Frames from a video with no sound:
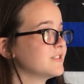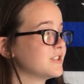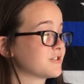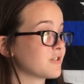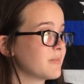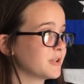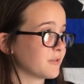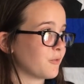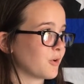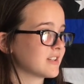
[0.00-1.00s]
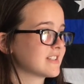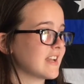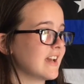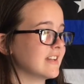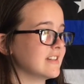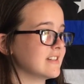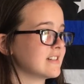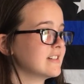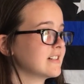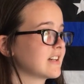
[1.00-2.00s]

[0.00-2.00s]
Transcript: distribute the force and